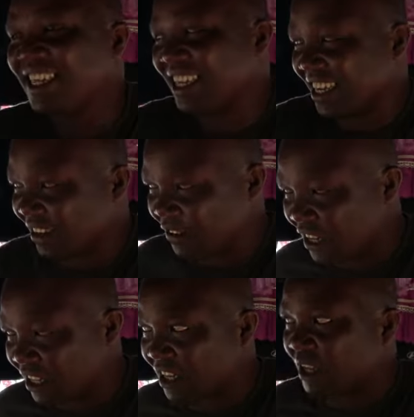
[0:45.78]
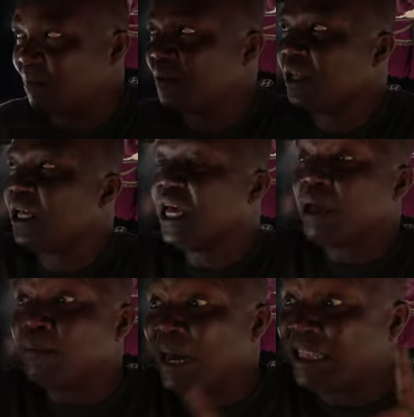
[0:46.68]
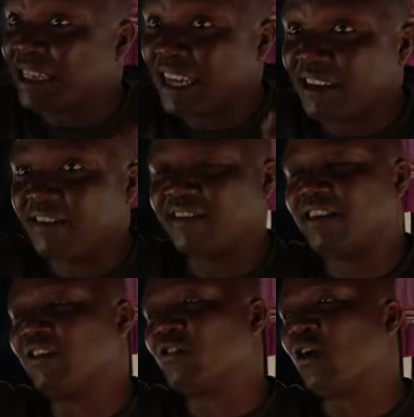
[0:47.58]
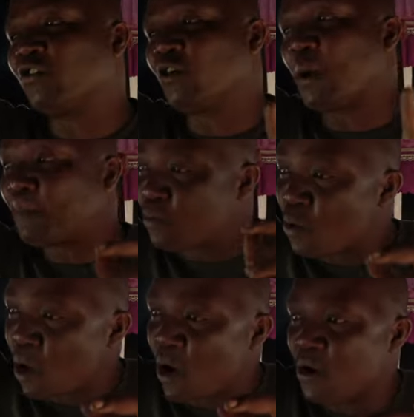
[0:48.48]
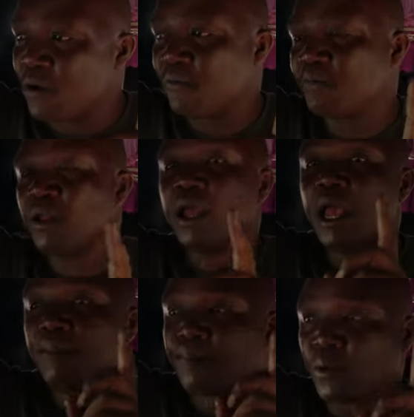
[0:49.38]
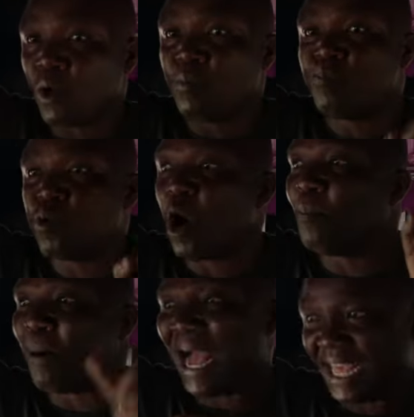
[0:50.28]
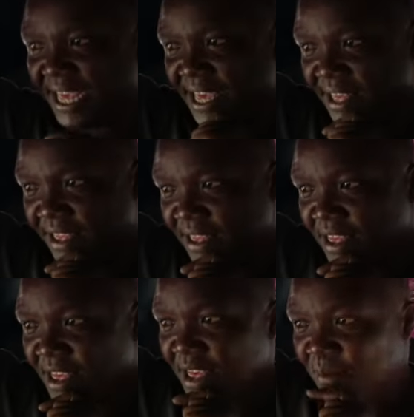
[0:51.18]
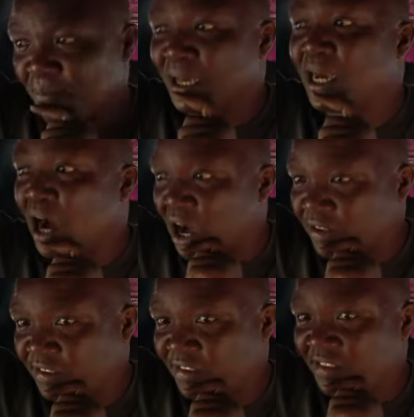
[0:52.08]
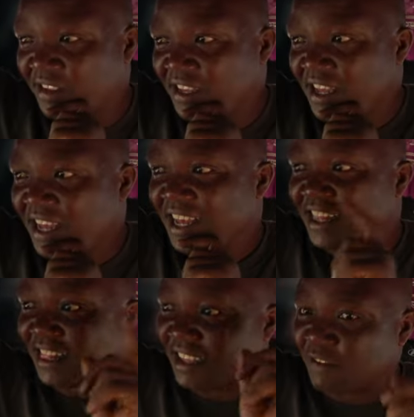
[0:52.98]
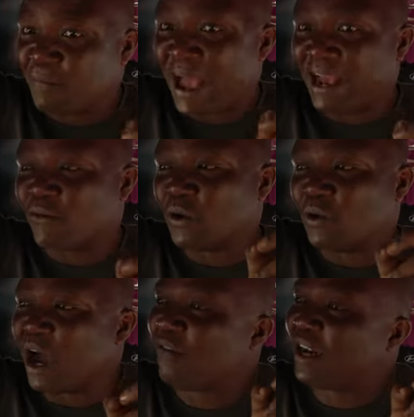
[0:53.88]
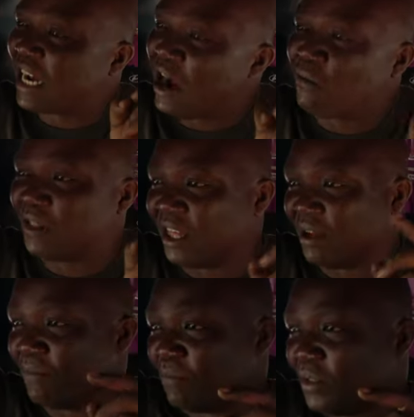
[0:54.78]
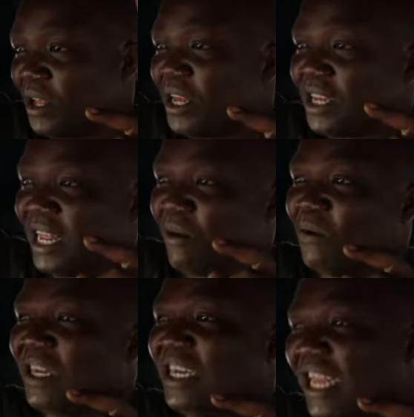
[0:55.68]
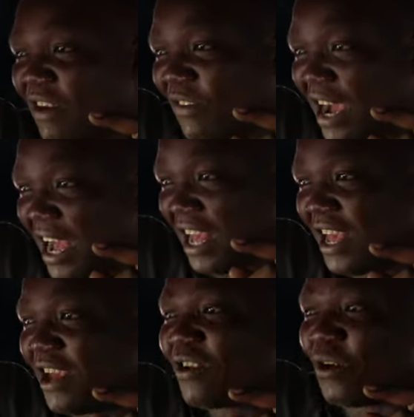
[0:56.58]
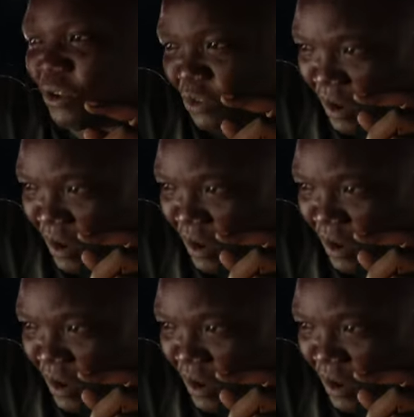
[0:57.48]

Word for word: Yeah, they changed the name. But this is also a pro-poor bank, because this bank, when you have an account with them, they will never close